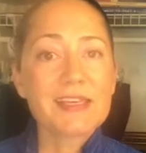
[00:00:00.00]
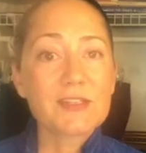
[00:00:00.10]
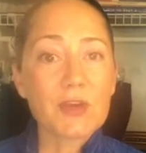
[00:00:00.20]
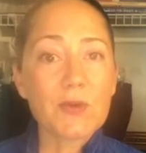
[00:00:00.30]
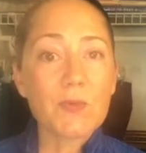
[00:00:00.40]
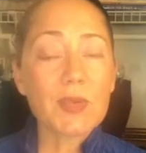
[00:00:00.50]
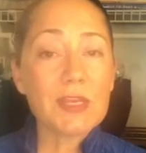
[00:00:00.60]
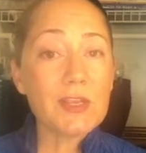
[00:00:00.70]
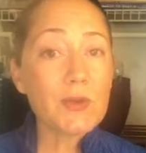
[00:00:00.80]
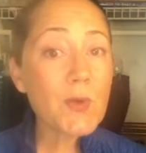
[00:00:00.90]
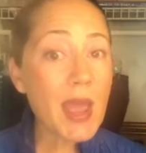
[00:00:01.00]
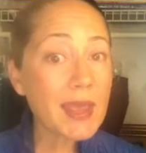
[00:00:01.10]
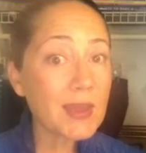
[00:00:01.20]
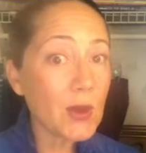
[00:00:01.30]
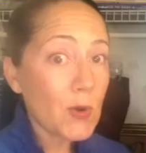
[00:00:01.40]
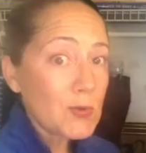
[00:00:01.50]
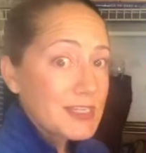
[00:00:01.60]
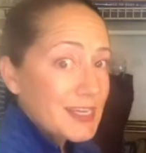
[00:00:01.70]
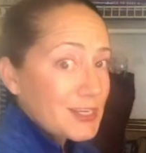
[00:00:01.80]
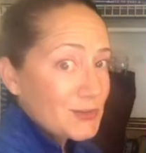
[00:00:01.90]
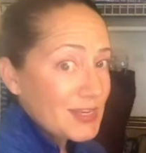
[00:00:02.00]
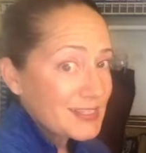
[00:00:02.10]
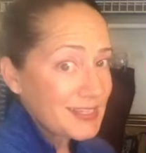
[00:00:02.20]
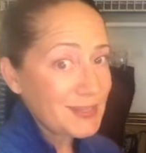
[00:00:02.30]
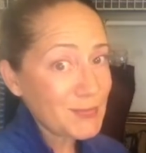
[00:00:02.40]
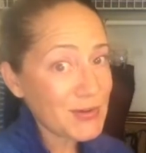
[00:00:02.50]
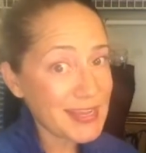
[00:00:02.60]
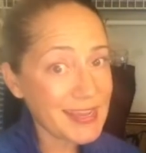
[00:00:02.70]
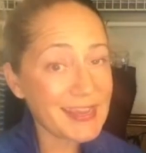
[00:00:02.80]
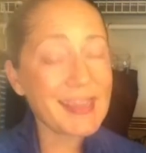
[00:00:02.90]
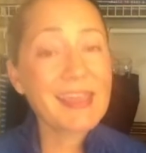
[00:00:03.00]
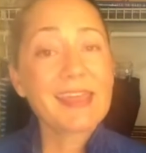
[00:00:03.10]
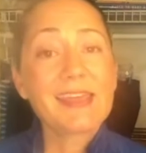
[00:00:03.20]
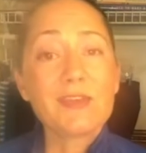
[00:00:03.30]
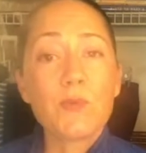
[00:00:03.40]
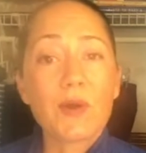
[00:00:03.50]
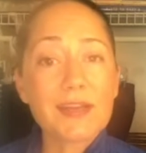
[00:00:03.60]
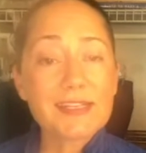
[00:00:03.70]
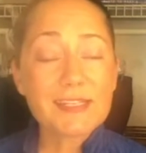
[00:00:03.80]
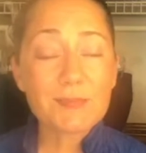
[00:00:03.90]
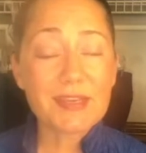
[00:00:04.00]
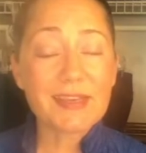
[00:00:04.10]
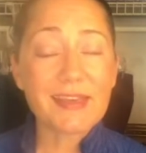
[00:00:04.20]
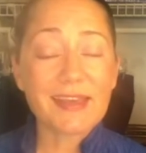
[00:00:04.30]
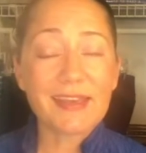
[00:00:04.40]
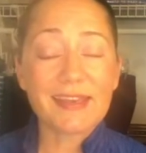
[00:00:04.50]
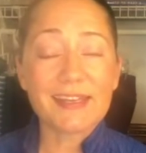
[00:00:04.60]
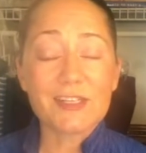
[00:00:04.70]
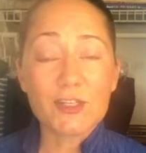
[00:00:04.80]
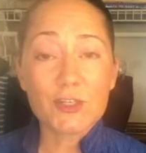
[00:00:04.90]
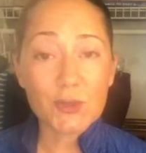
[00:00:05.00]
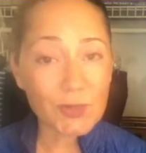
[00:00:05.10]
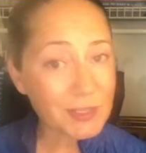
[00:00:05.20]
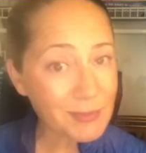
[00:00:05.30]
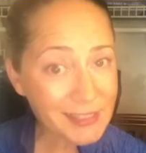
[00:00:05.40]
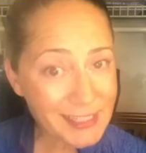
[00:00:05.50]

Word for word: So when you go to get dressed in the morning, you want it to be an enjoyable